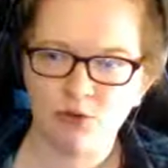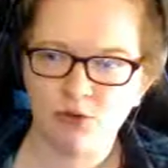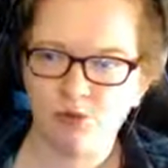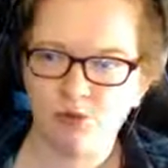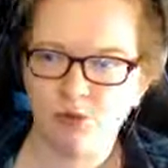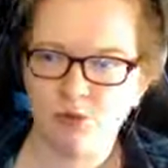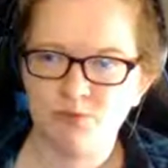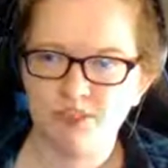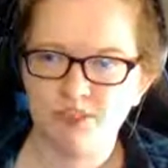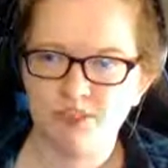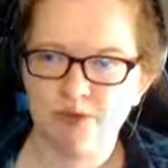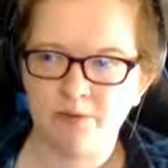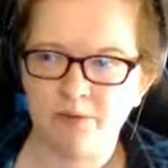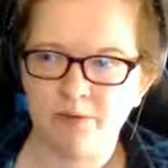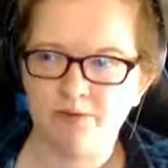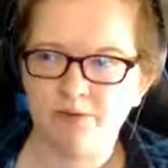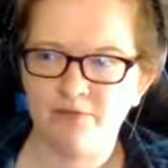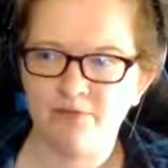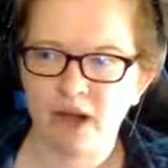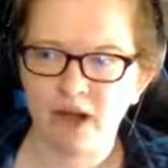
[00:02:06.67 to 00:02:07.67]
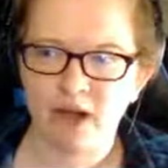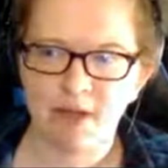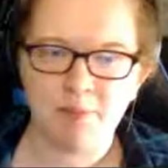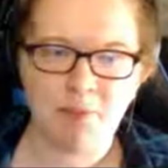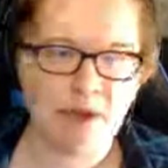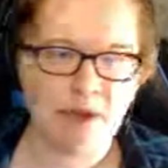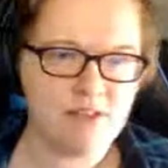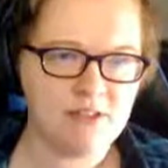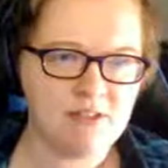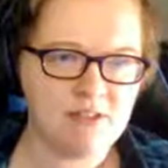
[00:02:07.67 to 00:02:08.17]
some high
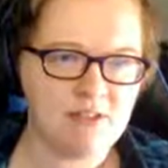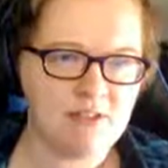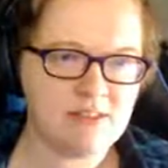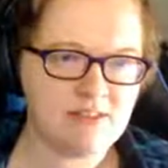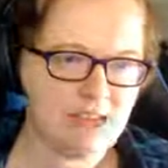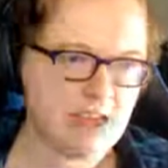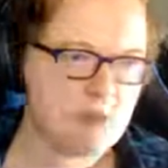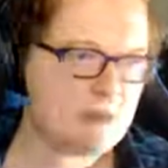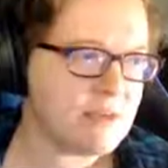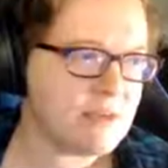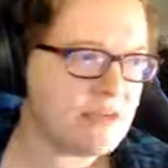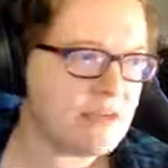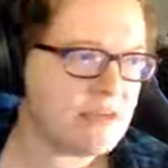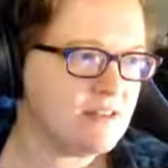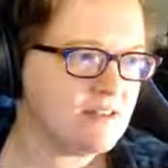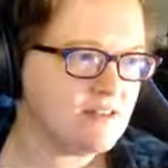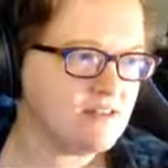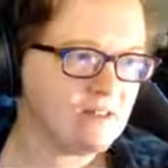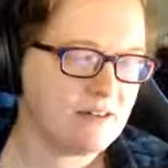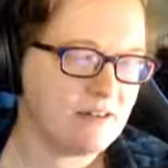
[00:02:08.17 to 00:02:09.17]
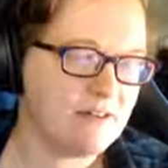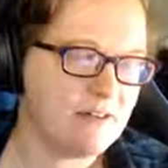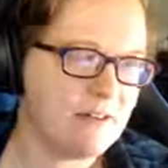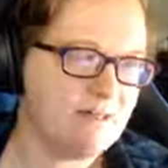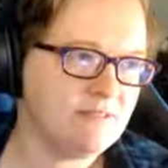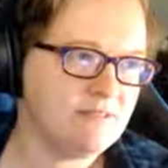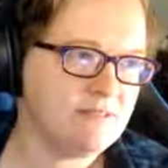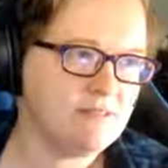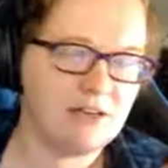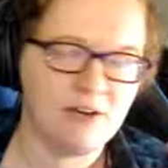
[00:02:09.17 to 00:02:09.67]
mountain salmon or
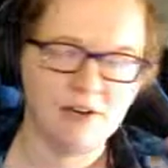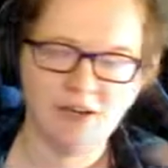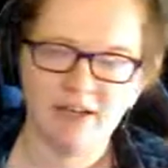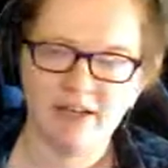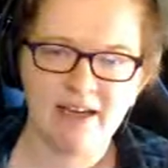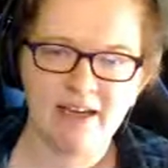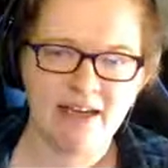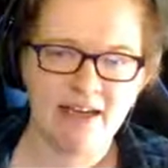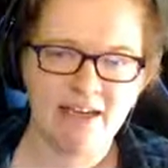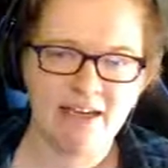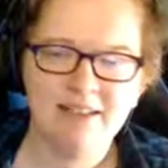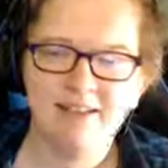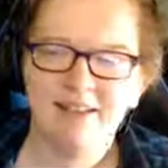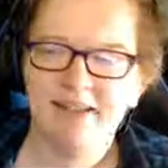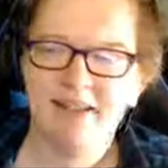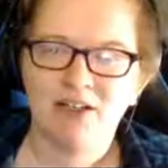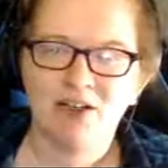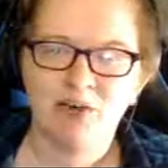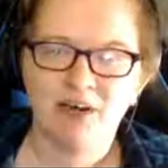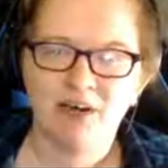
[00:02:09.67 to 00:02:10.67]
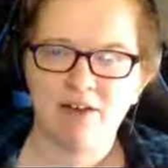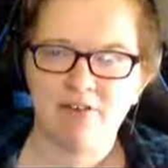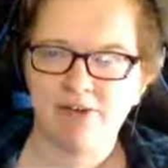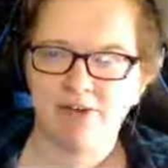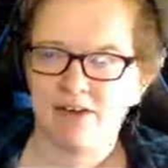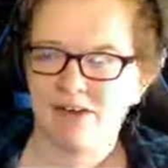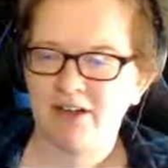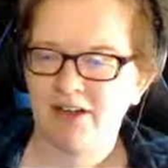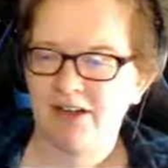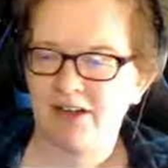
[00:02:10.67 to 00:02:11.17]
or
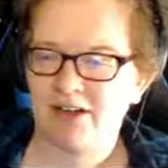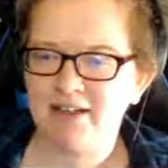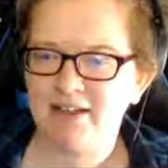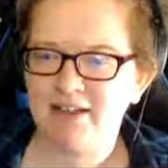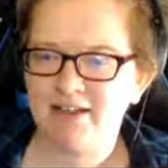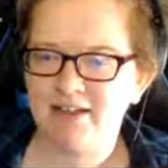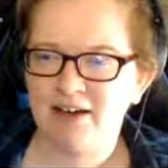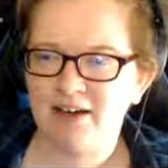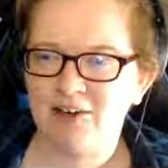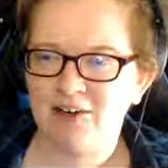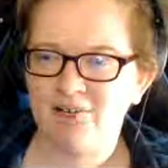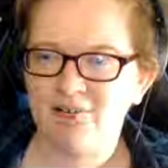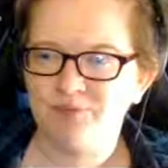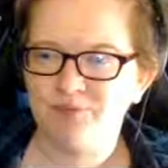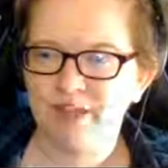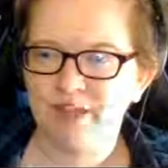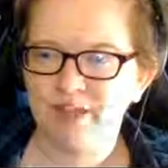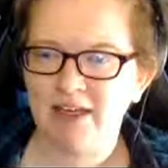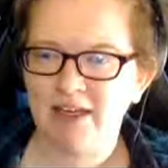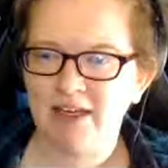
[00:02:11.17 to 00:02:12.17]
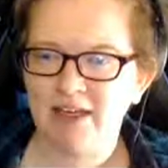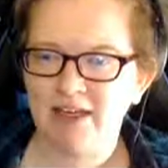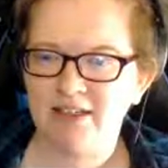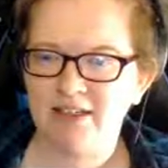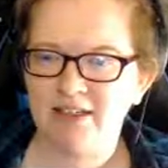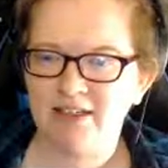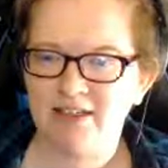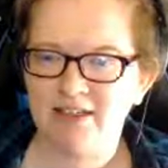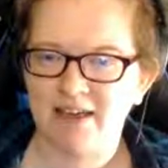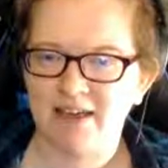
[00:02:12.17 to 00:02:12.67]
whatever, and
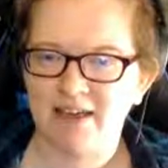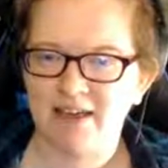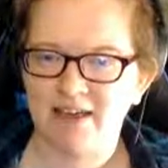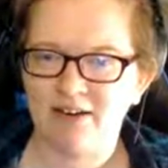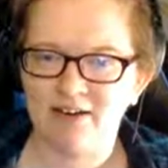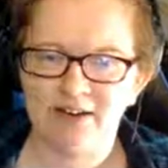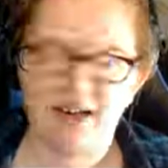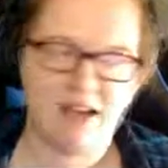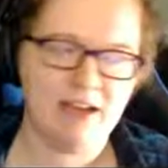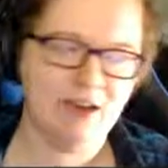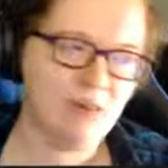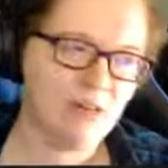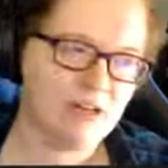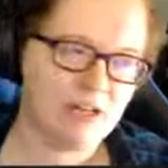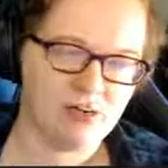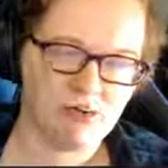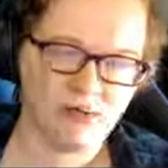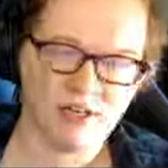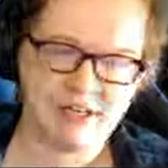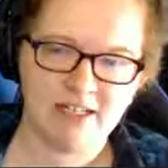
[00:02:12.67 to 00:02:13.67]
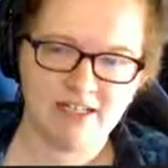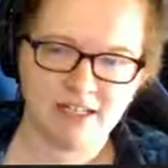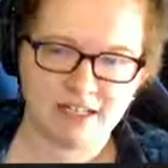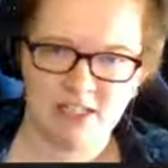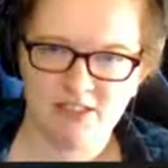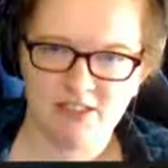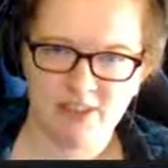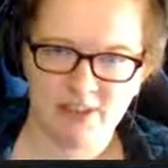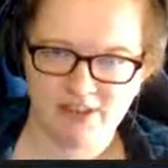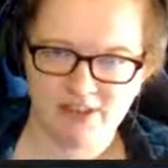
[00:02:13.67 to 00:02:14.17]
it's like, okay, I don't want to go like
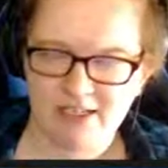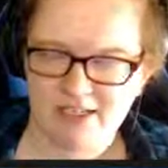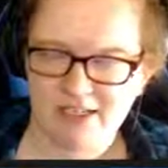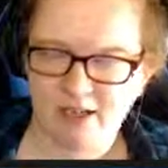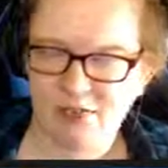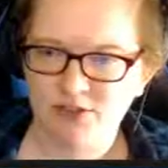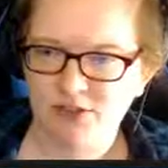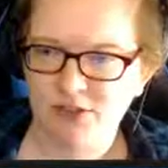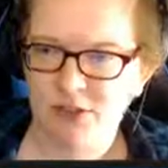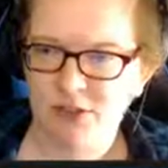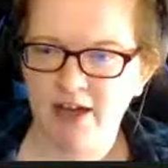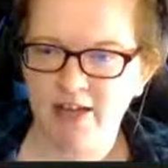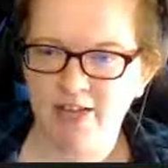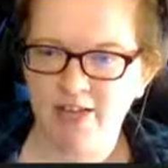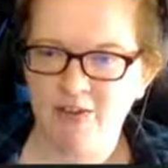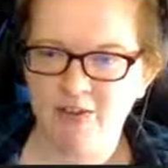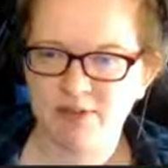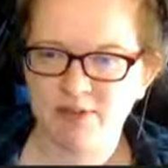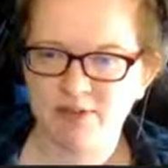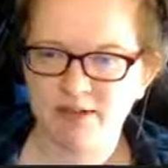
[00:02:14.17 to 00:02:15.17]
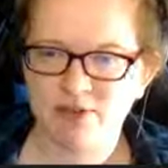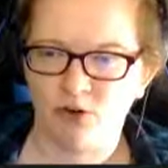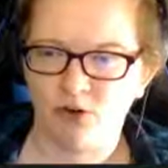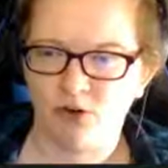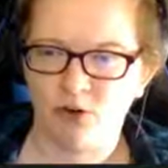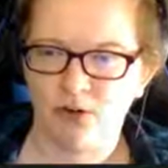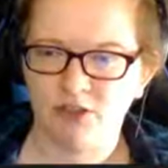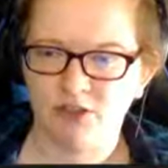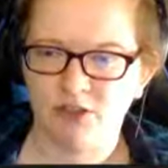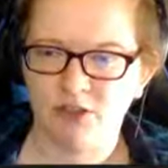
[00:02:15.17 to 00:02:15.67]
chase all that down, so I just hit ignore
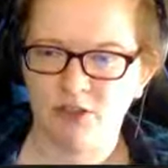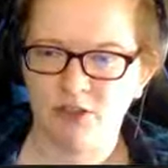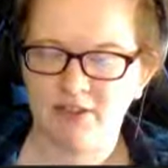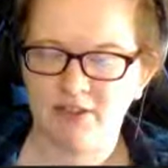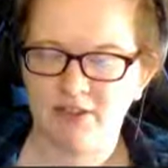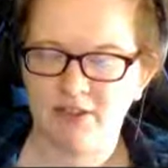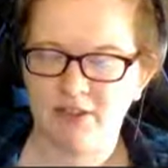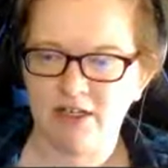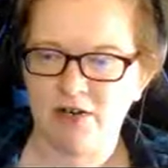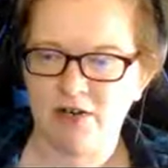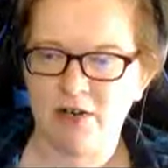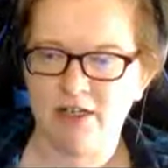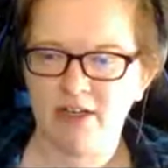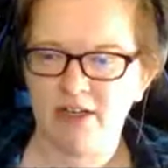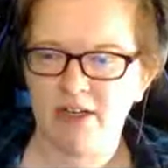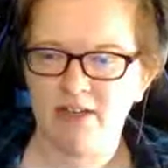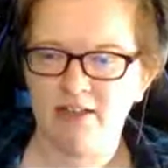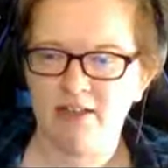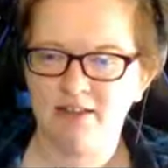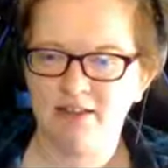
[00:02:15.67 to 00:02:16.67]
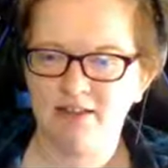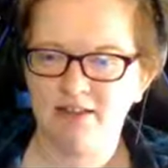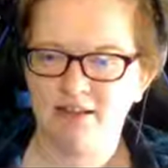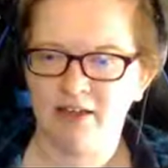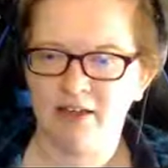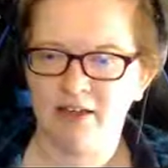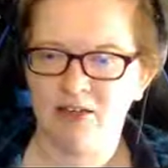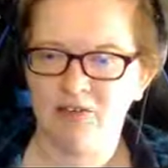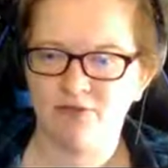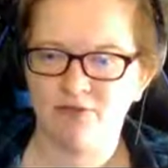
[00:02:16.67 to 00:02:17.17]
alts from and then
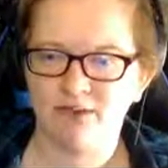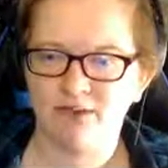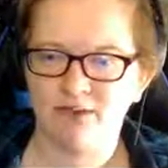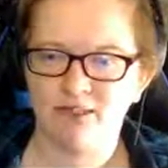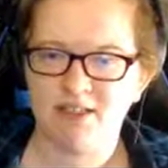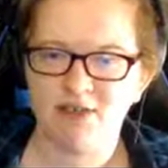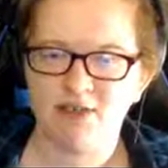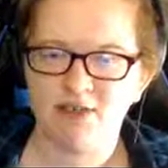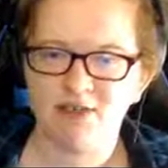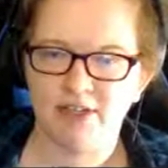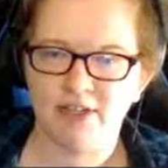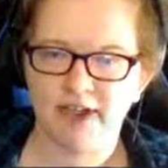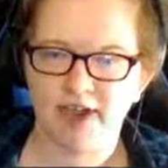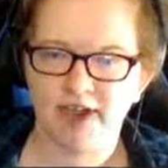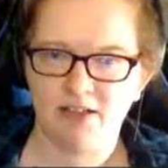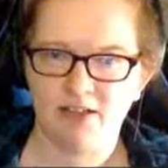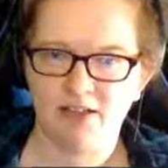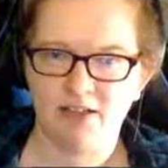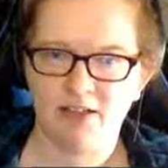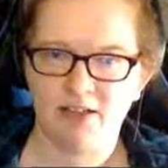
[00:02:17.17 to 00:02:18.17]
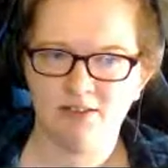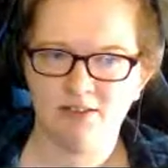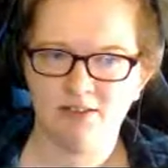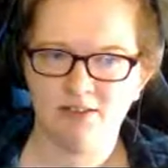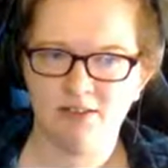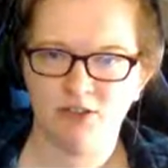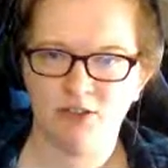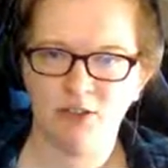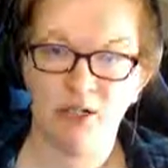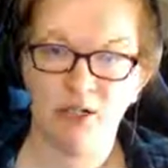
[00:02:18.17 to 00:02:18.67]
later if I see an alt that has
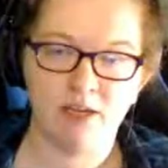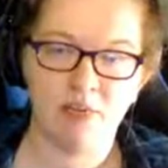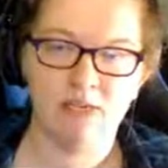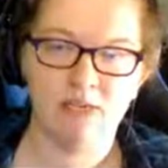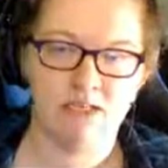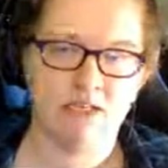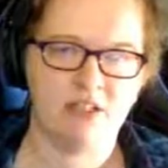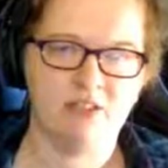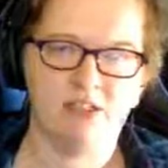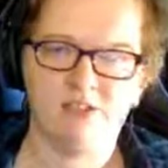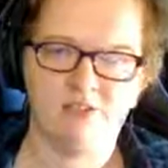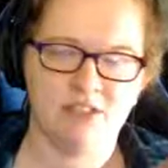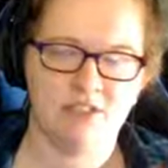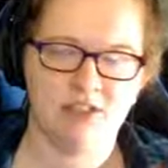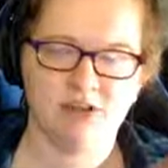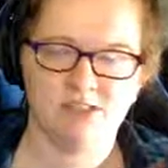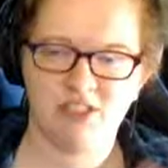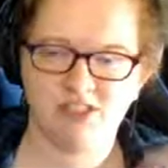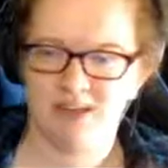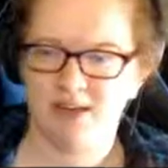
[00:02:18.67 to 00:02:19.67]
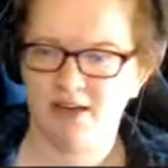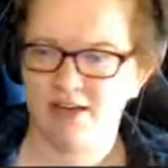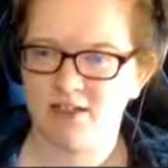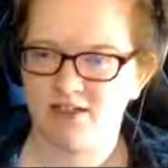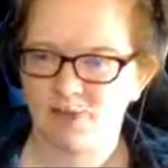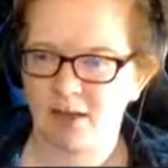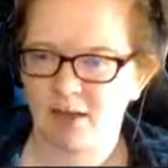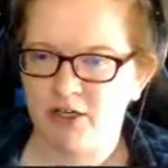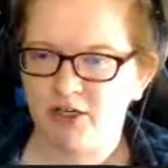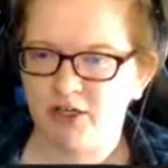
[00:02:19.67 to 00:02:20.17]
cooking materials, I'll just send it to
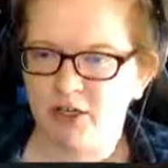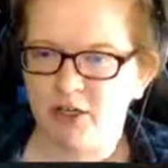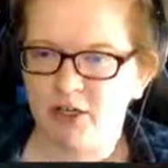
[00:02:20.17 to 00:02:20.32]
my cook.